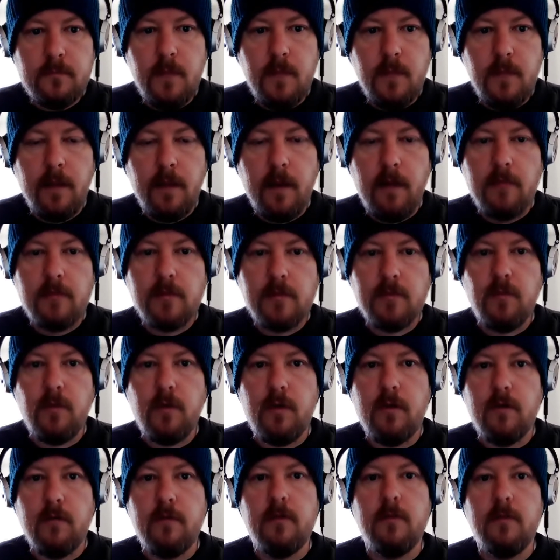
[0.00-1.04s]
And that was one
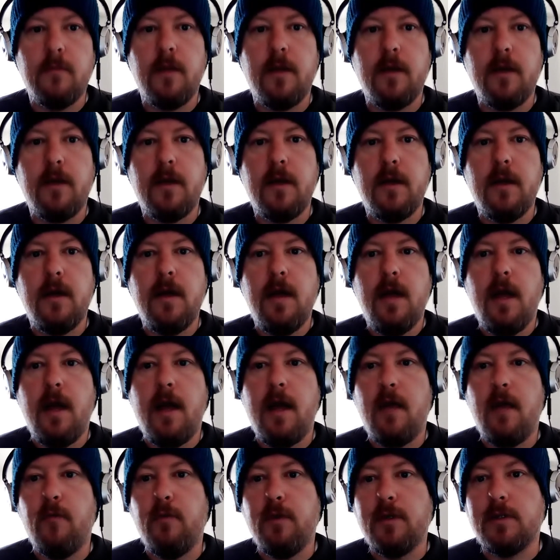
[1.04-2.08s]
of them, like,
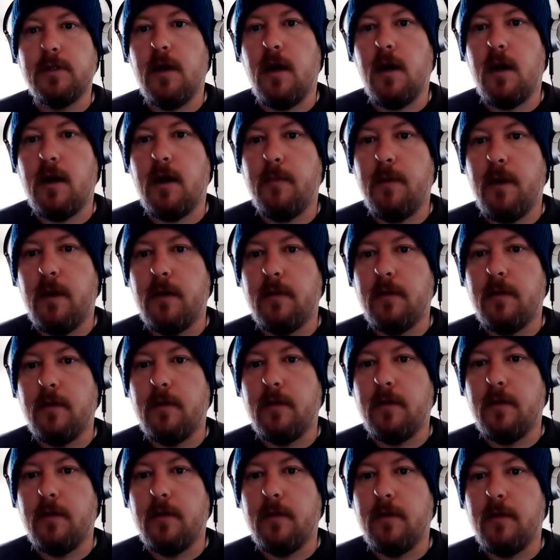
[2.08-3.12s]
hey, we talk about this,
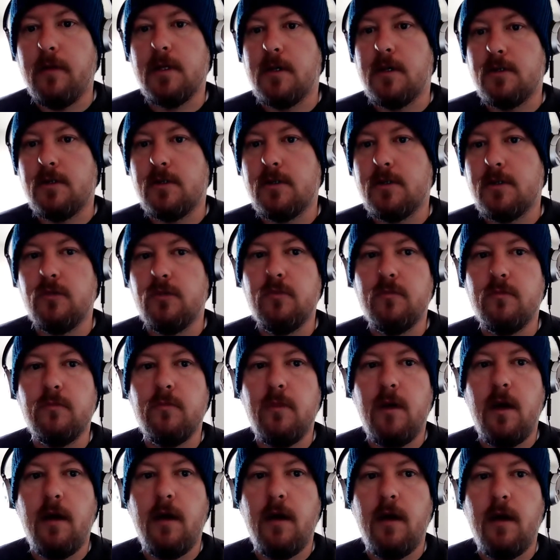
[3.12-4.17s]
and let's not assume
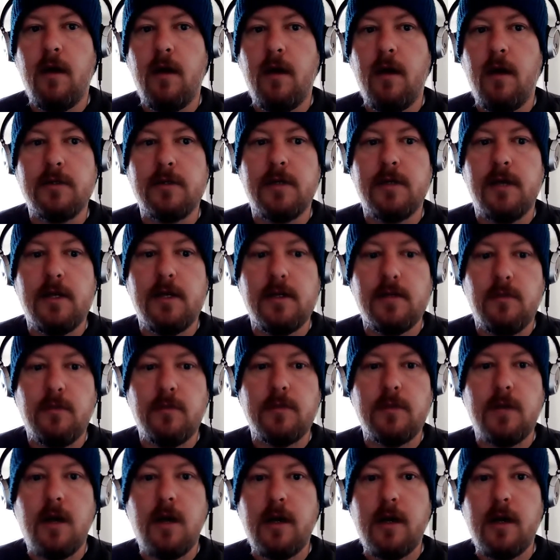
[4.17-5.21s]
everyone understands what we're
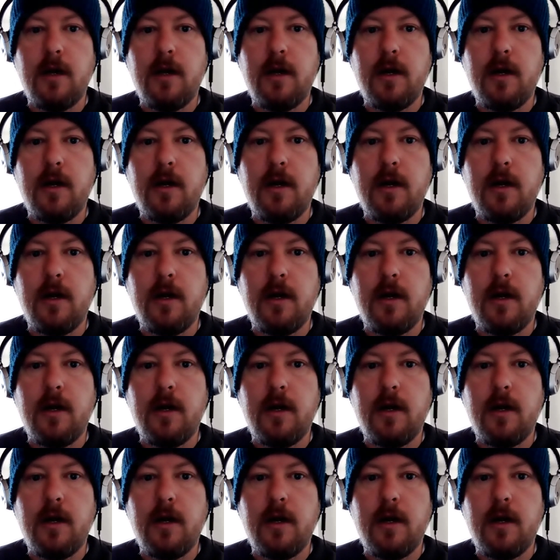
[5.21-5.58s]
talking about.